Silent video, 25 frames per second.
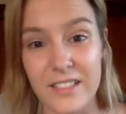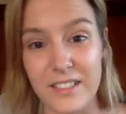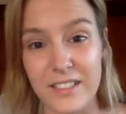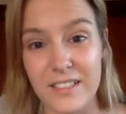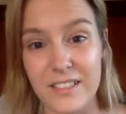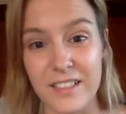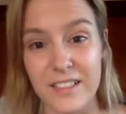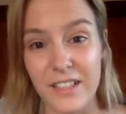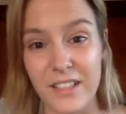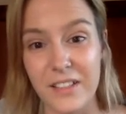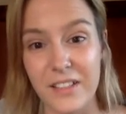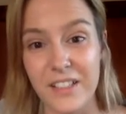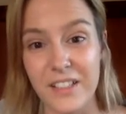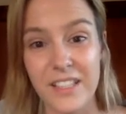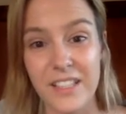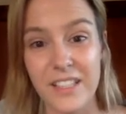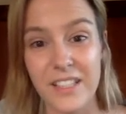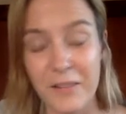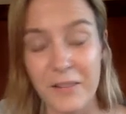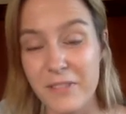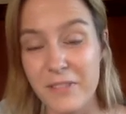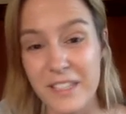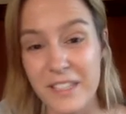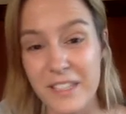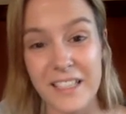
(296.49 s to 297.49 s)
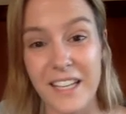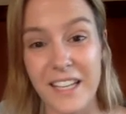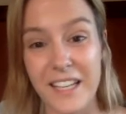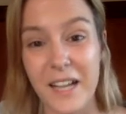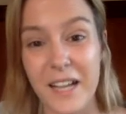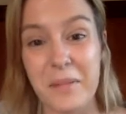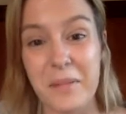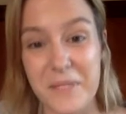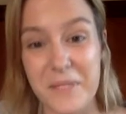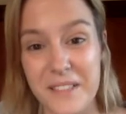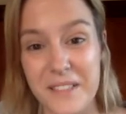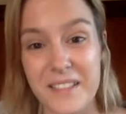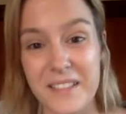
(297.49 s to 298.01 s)
So I'm really
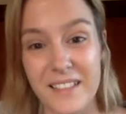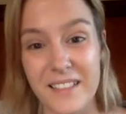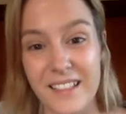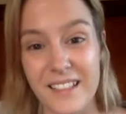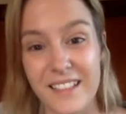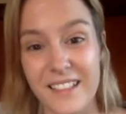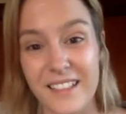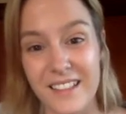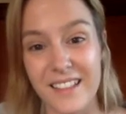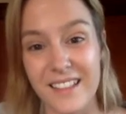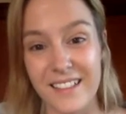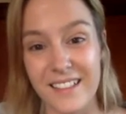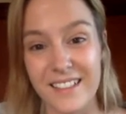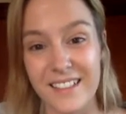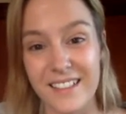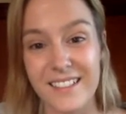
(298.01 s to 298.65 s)
happy to hear that.